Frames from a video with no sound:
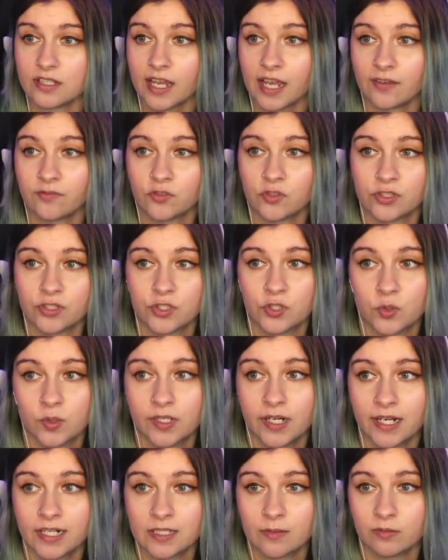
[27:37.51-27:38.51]
After a short
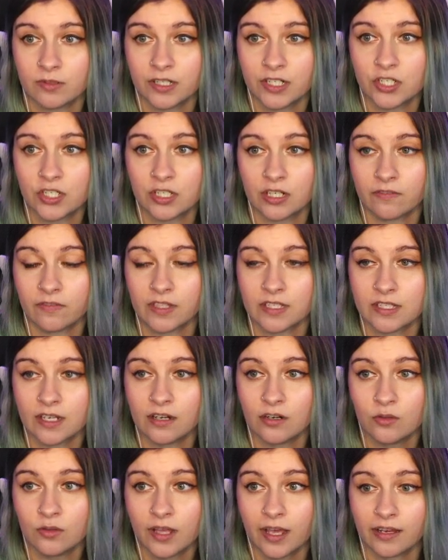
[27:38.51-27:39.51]
exploration of the
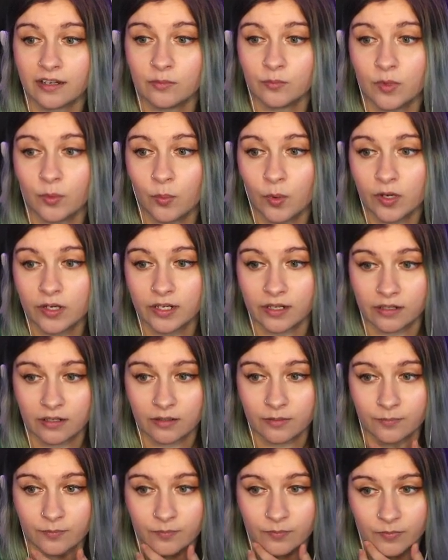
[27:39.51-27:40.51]
tunnel, I am rewarded.
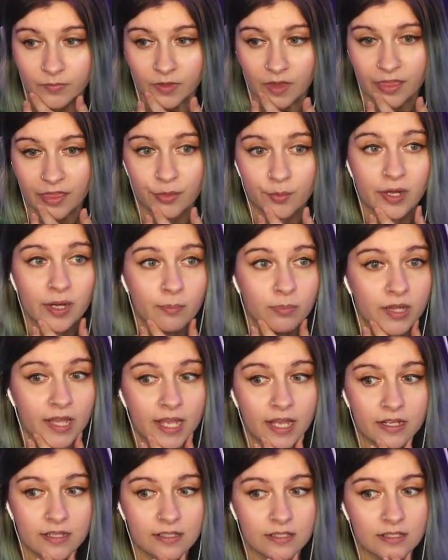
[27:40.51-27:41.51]
3
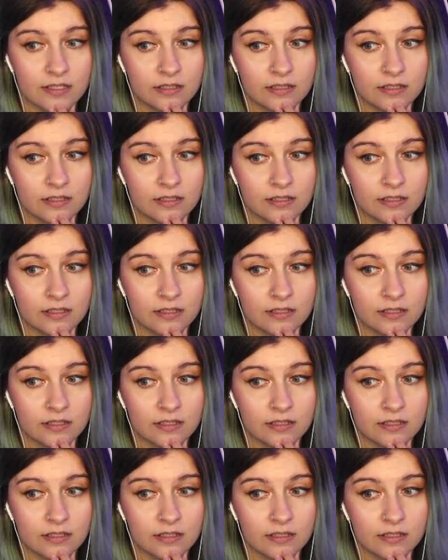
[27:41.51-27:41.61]
plants!